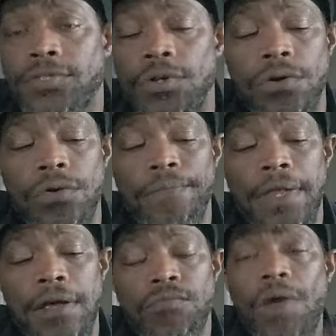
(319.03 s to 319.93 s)
So
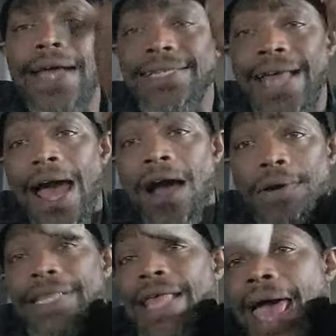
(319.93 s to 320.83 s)
right
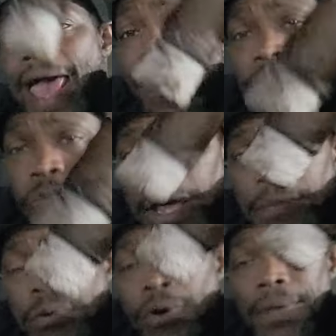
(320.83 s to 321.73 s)
now in the halfway
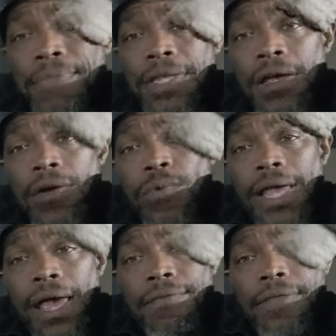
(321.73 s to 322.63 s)
point, we
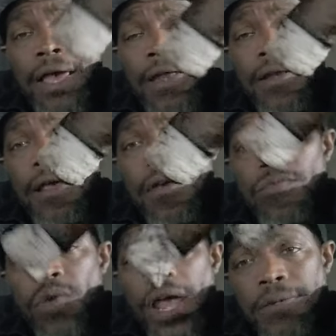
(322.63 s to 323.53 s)
have that
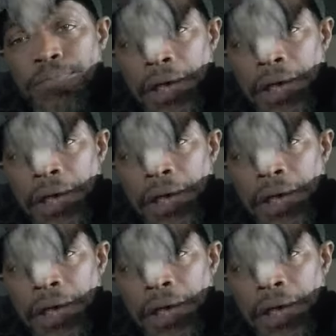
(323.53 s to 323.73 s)
red